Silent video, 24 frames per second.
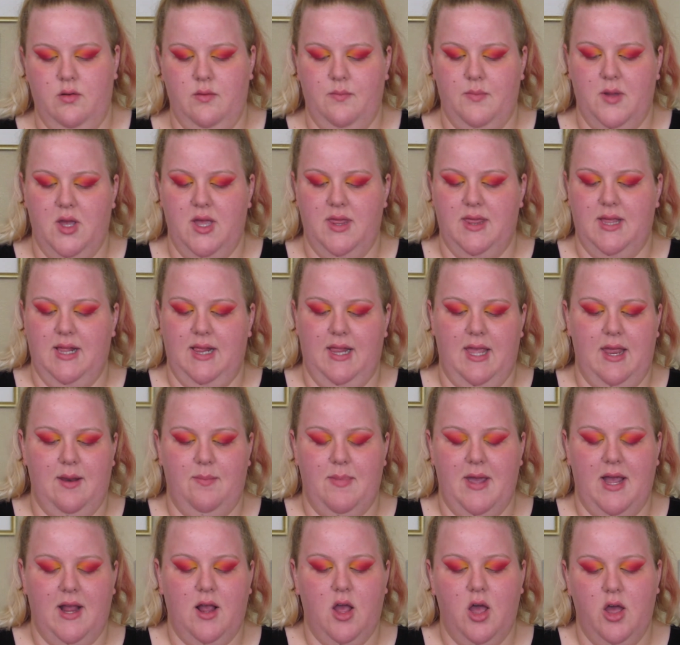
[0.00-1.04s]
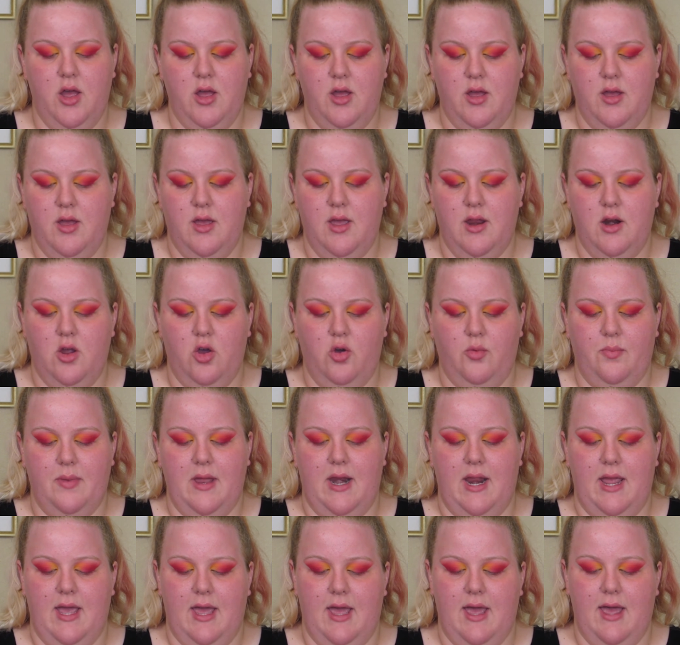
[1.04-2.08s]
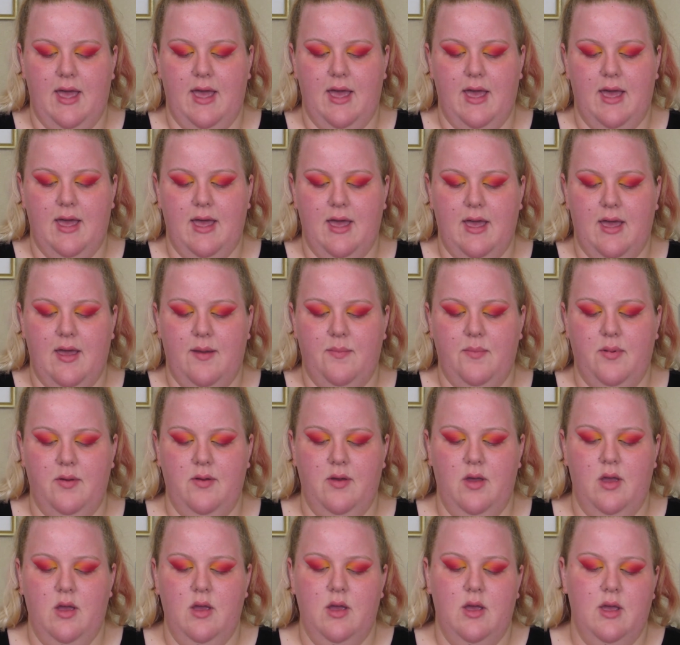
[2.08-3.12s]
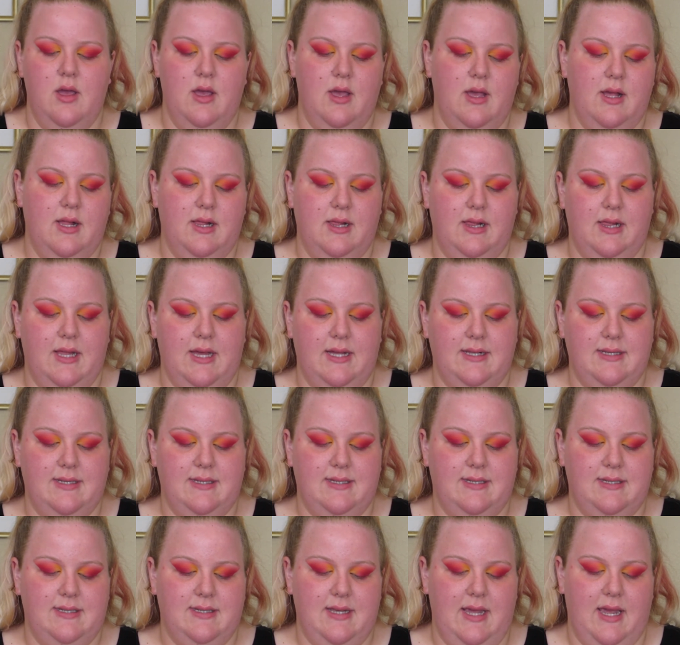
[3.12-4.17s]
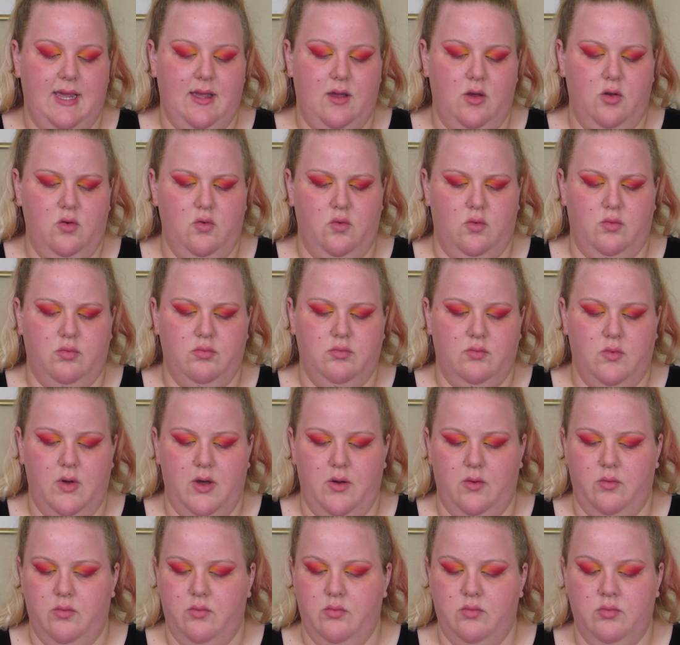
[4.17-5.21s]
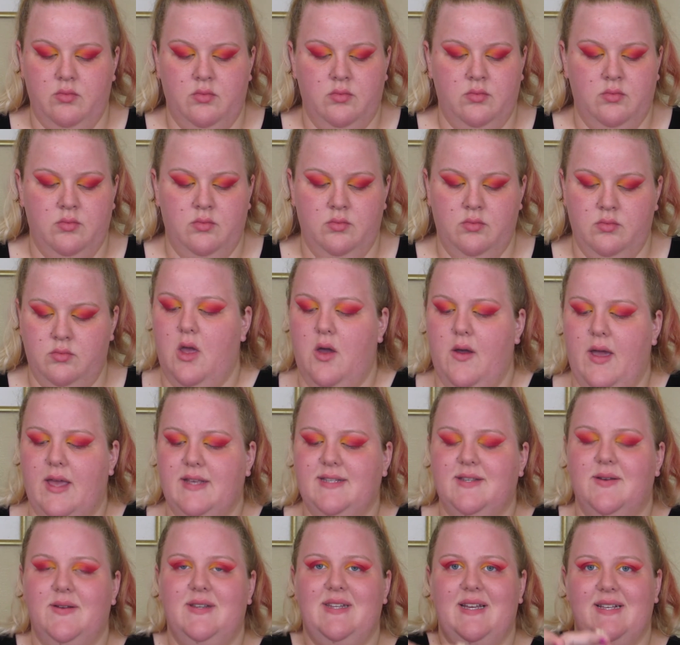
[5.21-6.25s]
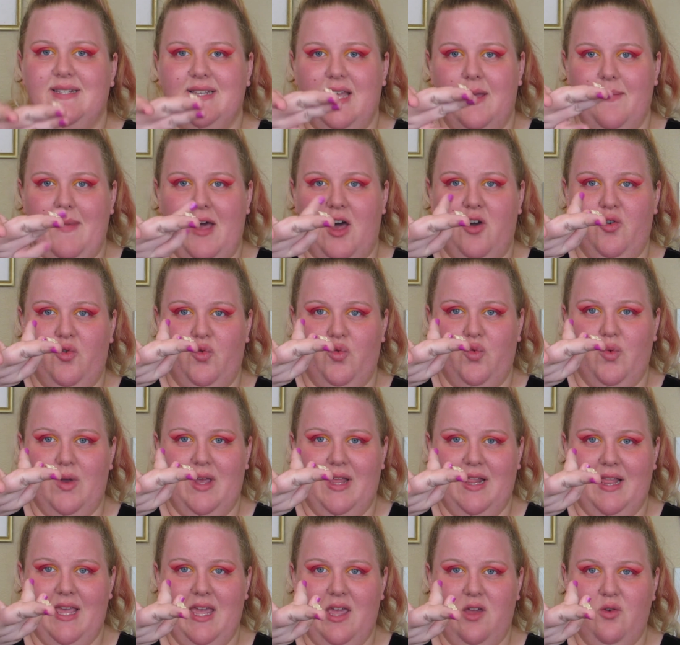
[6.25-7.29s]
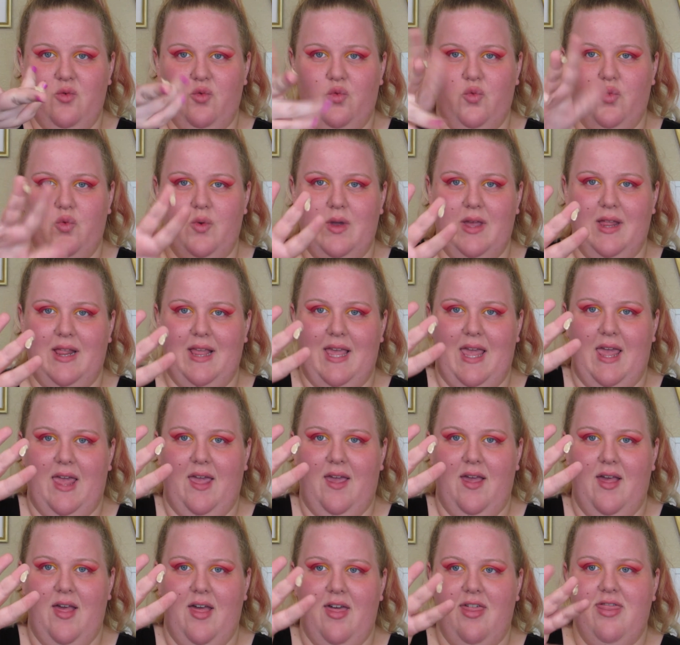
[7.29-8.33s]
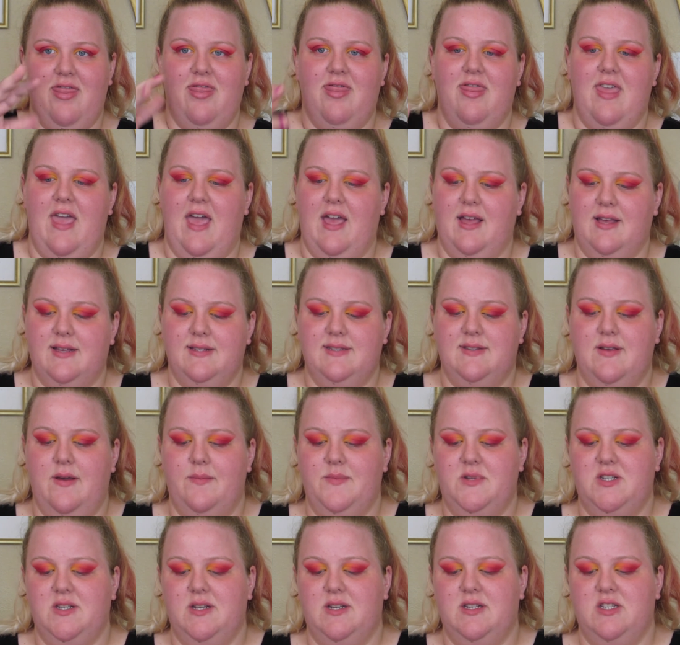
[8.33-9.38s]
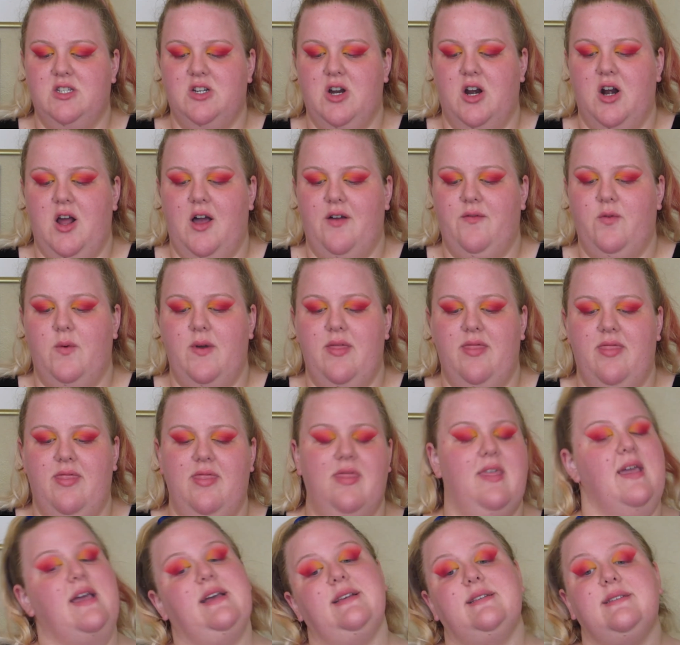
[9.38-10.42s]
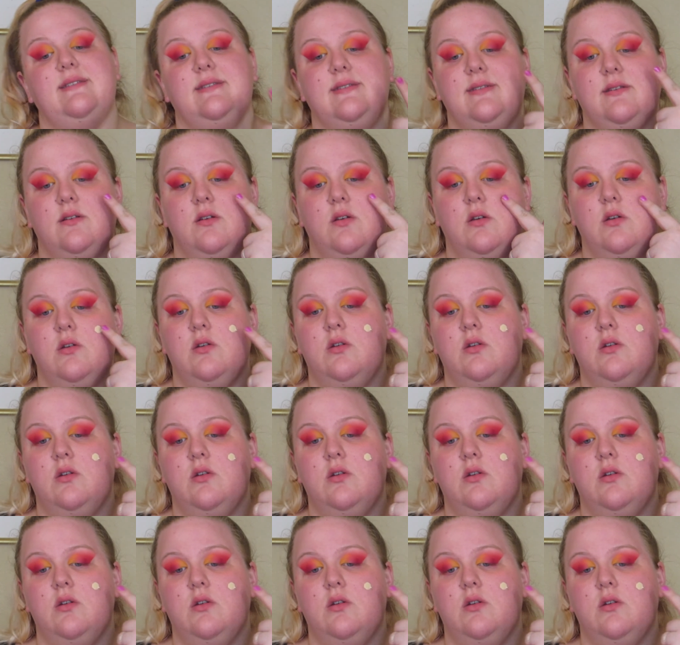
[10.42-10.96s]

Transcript: Put the lid back on. Open it up. Let's see. Oh, whoa. Okay, so it does come out really, really thick. So I'm just going to start off with this.